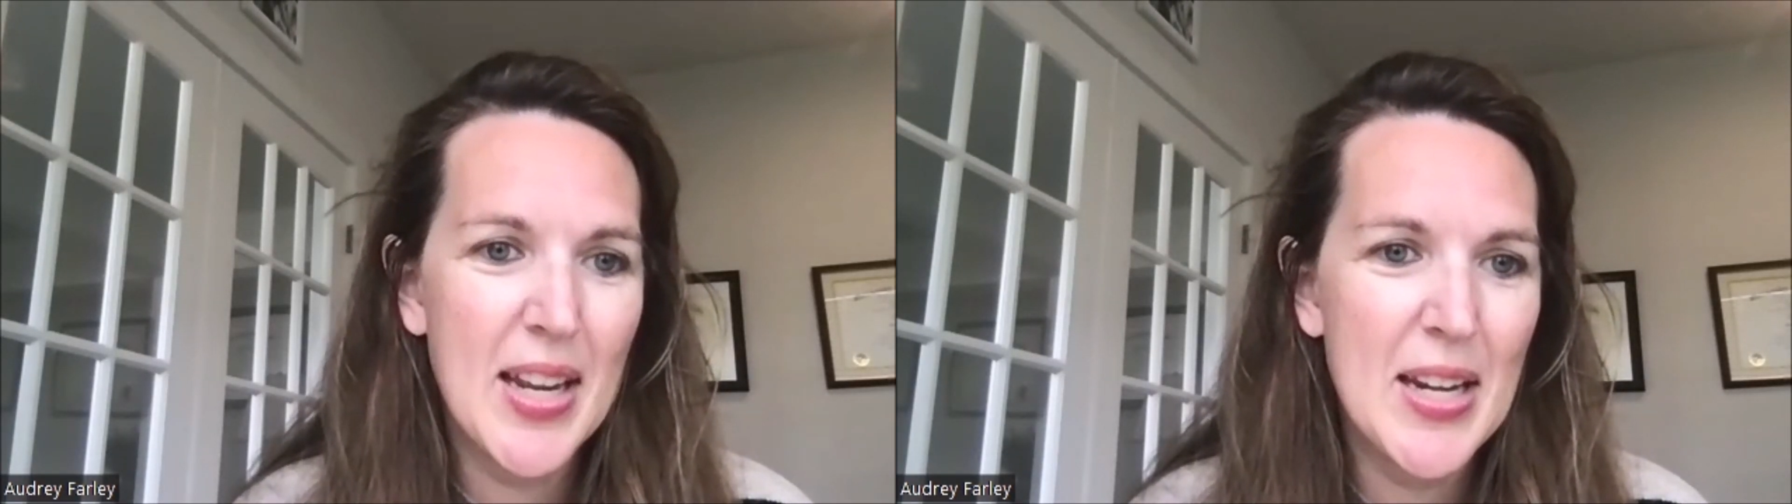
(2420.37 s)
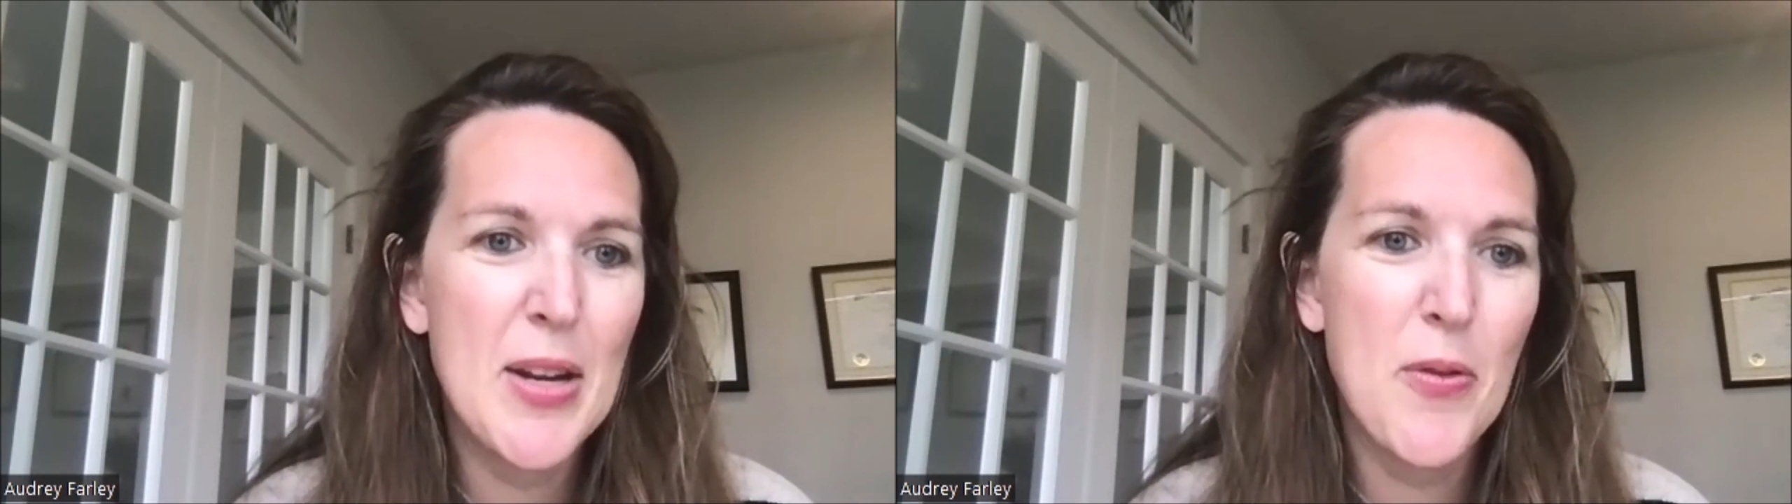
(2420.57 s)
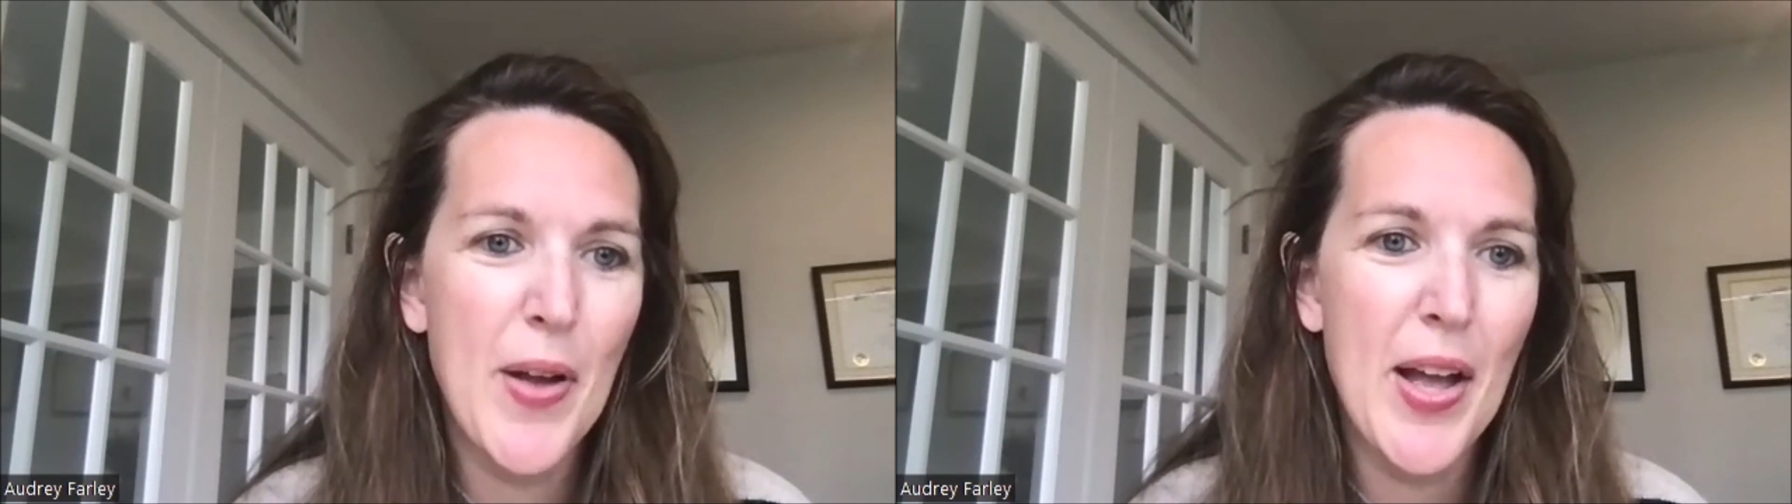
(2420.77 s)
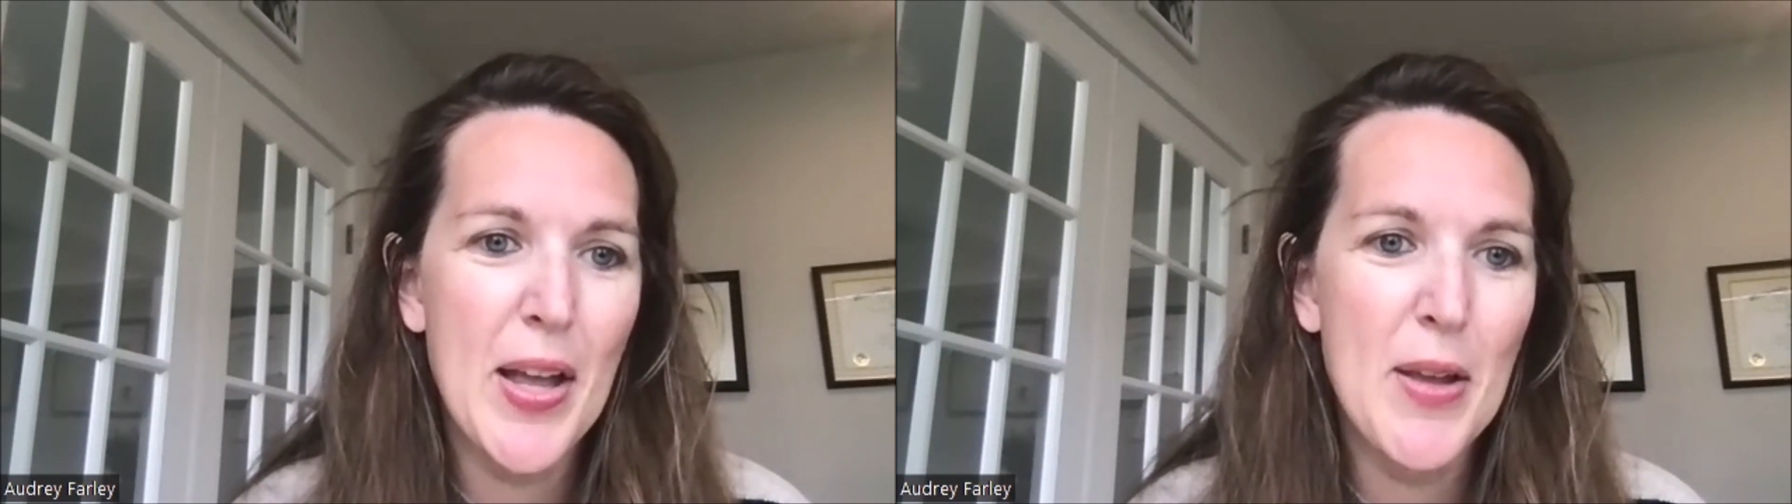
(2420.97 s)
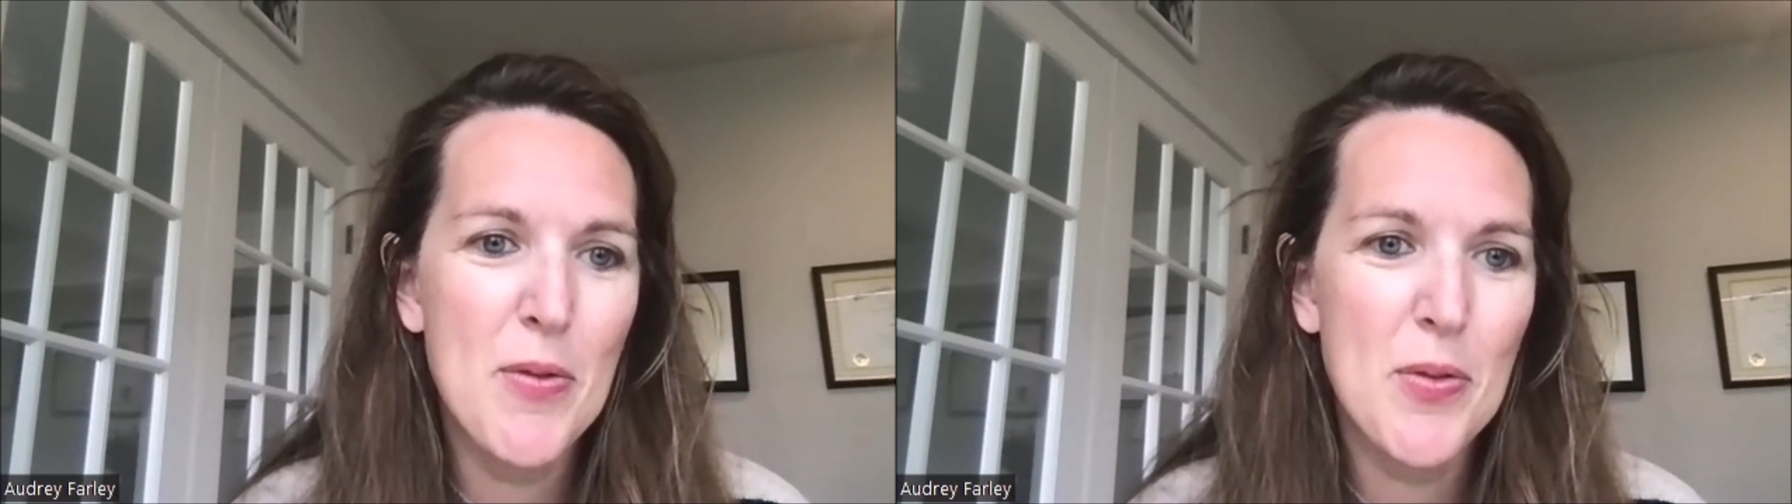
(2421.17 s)

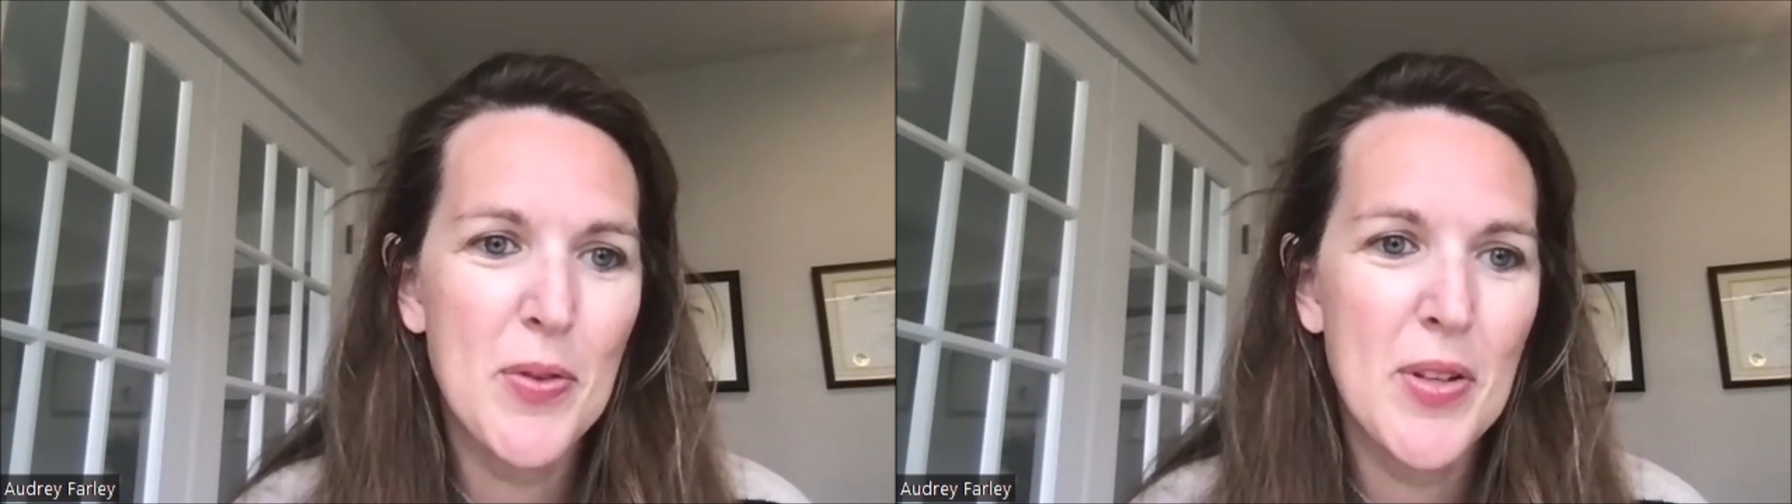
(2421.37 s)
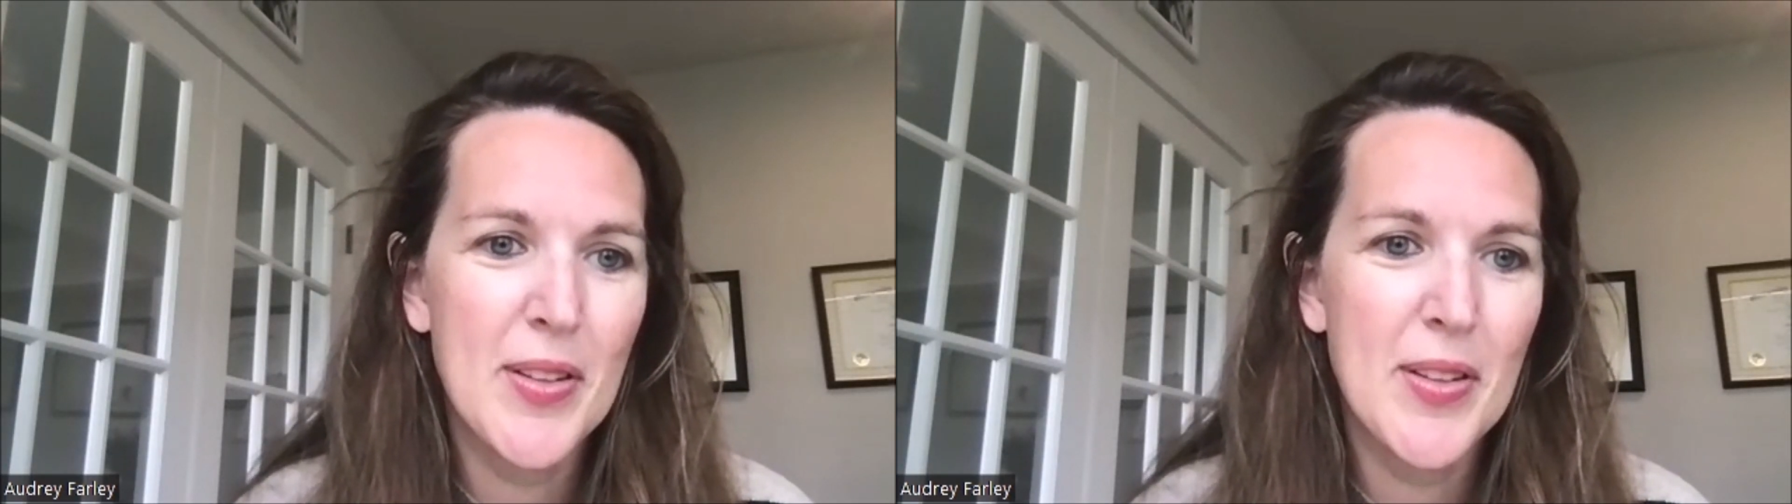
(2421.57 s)
95